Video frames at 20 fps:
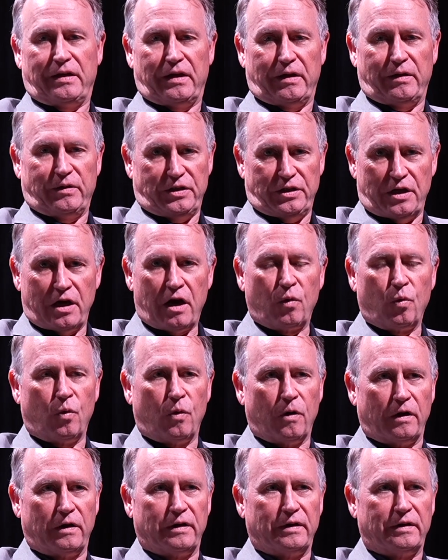He's a young
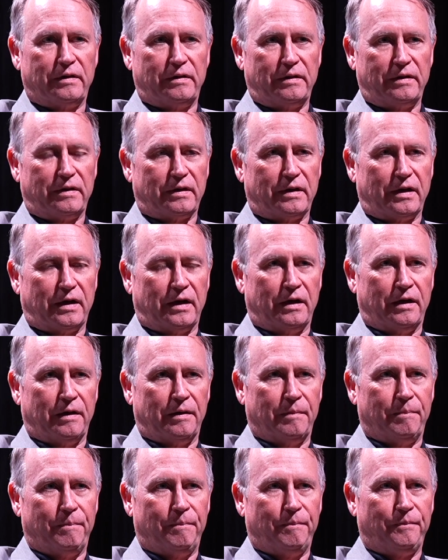warden.
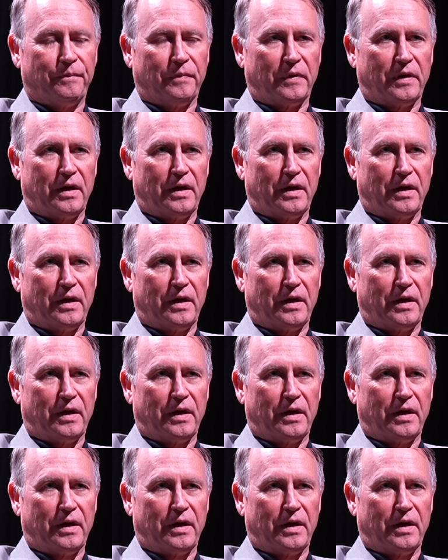Um,